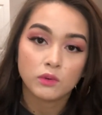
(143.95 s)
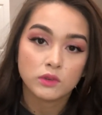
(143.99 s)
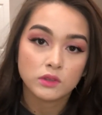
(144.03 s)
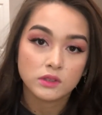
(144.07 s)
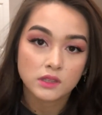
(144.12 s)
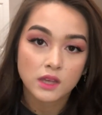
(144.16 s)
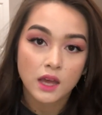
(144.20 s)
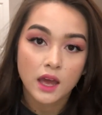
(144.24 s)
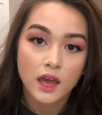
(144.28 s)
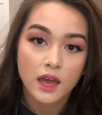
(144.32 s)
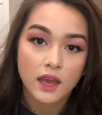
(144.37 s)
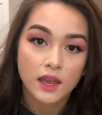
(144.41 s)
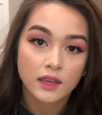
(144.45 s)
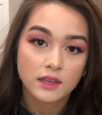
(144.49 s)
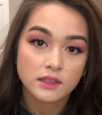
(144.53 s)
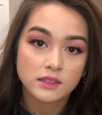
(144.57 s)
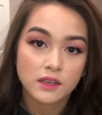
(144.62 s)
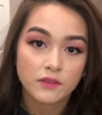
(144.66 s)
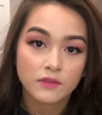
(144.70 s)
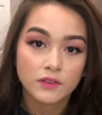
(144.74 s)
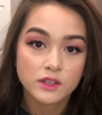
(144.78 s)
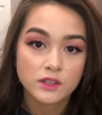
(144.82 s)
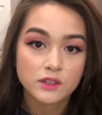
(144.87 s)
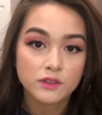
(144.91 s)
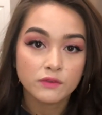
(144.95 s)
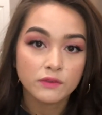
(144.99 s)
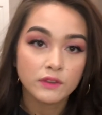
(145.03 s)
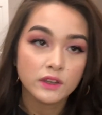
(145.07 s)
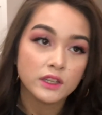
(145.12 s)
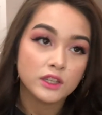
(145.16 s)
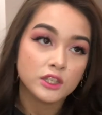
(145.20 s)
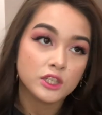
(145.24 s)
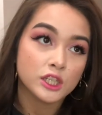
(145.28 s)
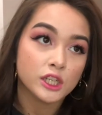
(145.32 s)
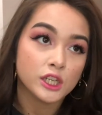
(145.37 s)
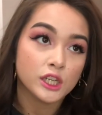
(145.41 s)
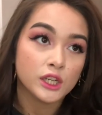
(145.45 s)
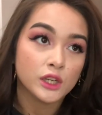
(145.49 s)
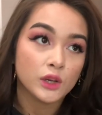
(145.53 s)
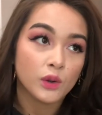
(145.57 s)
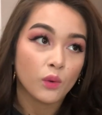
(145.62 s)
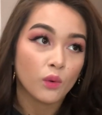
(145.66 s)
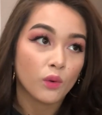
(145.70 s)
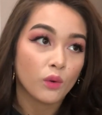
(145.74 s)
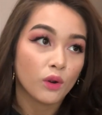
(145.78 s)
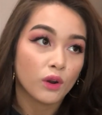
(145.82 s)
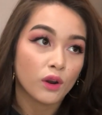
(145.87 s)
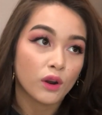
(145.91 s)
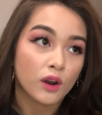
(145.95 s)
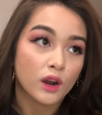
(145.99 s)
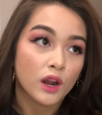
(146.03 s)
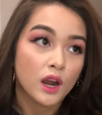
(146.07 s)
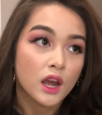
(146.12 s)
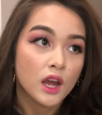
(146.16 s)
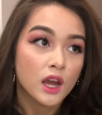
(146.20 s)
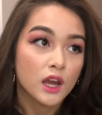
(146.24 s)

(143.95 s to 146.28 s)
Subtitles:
size, if it's Fiji or